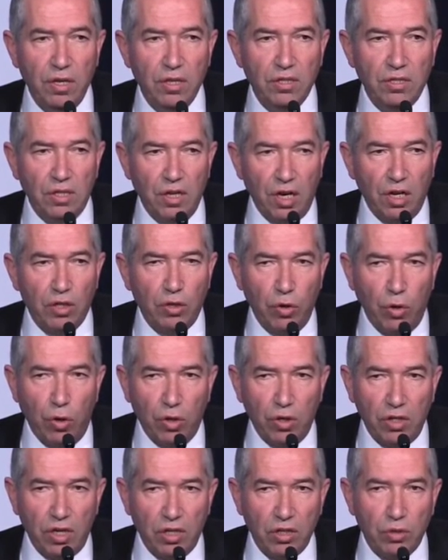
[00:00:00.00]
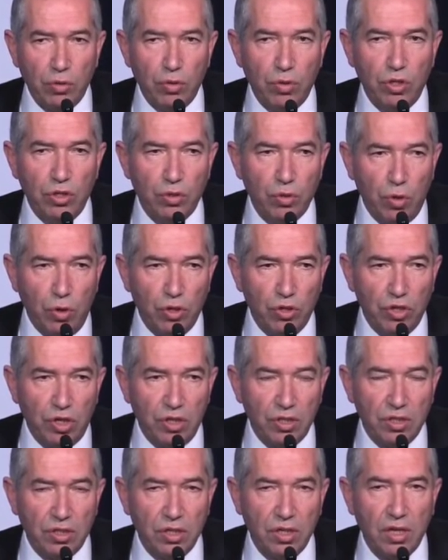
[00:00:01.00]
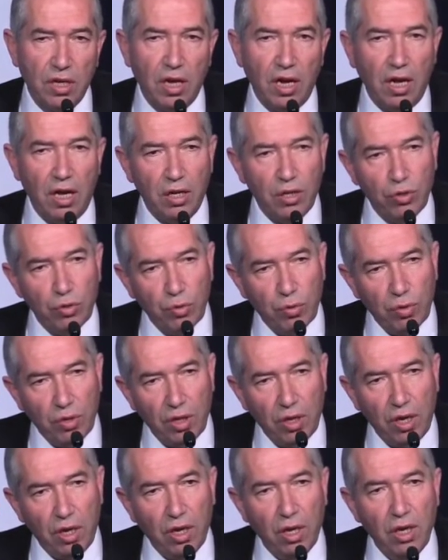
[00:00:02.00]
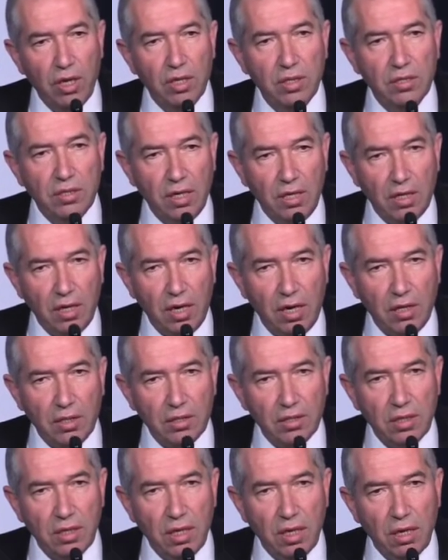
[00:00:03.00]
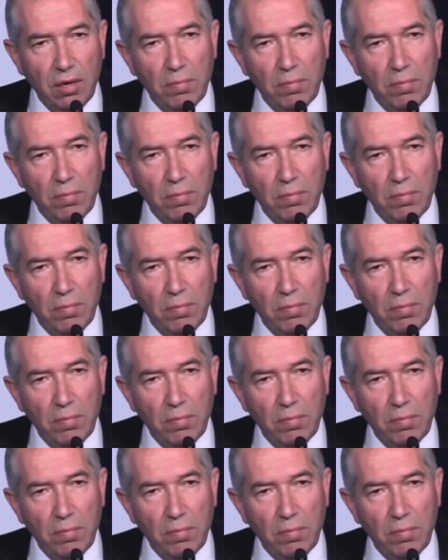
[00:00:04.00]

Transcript: strict orders to the soldiers and to the settlers.